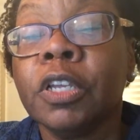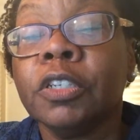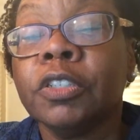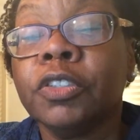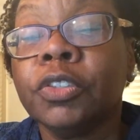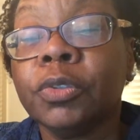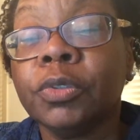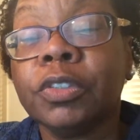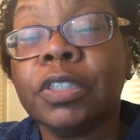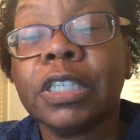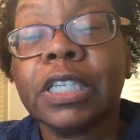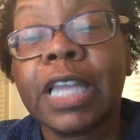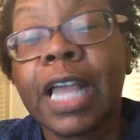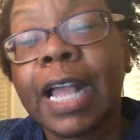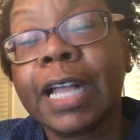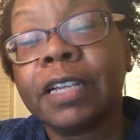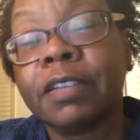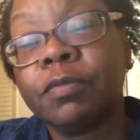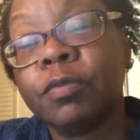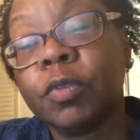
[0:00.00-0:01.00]
due to
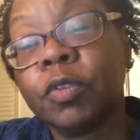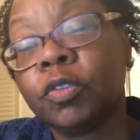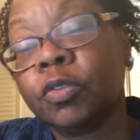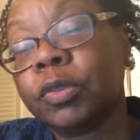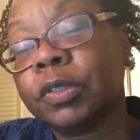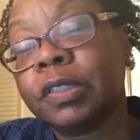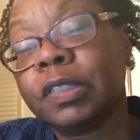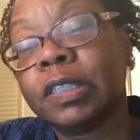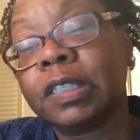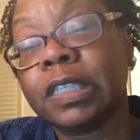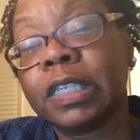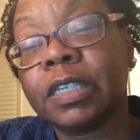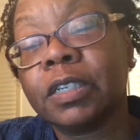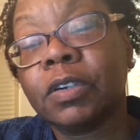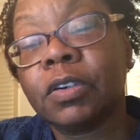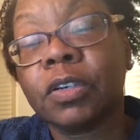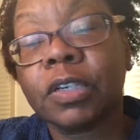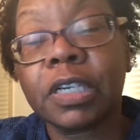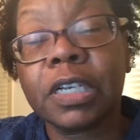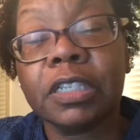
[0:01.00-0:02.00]
lack of mutual assent
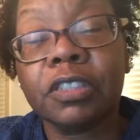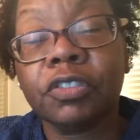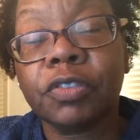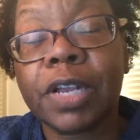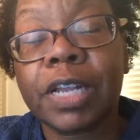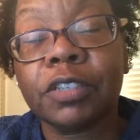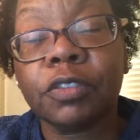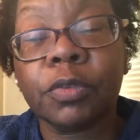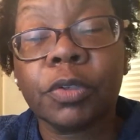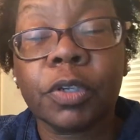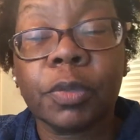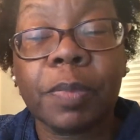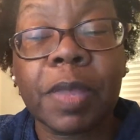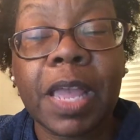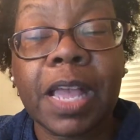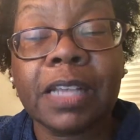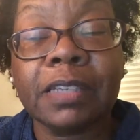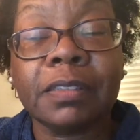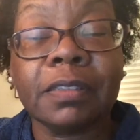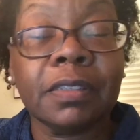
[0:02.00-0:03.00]
or contractual
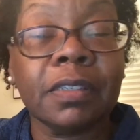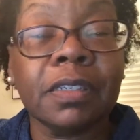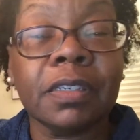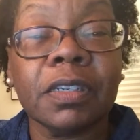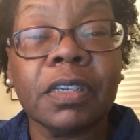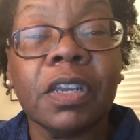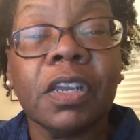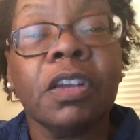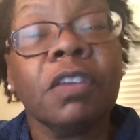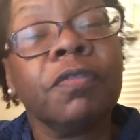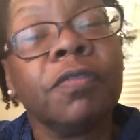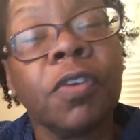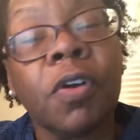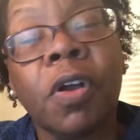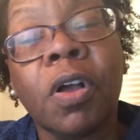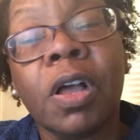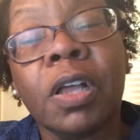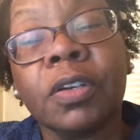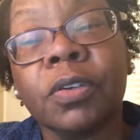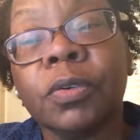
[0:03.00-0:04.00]
capacity,
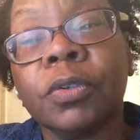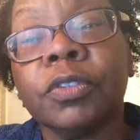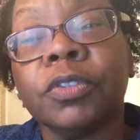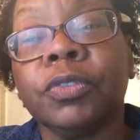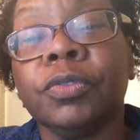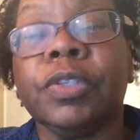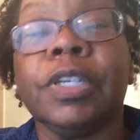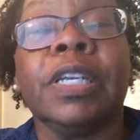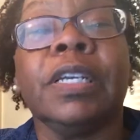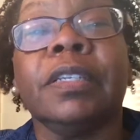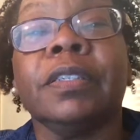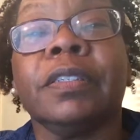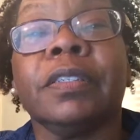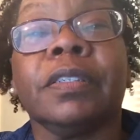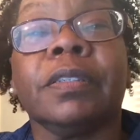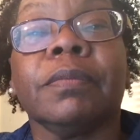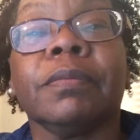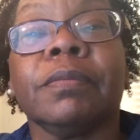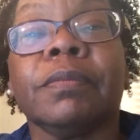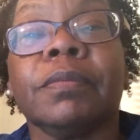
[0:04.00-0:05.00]
fraud, or
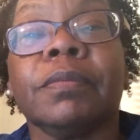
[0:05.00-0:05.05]
duress.